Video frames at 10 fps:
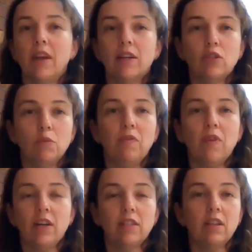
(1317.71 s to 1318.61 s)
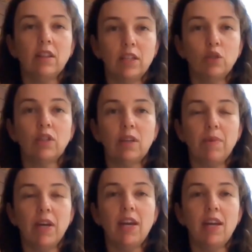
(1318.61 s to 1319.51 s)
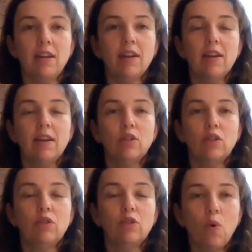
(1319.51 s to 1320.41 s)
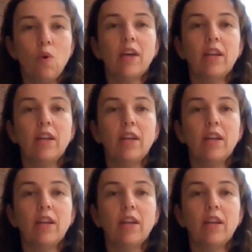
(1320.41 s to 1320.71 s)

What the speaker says: a supervisor can literally be talking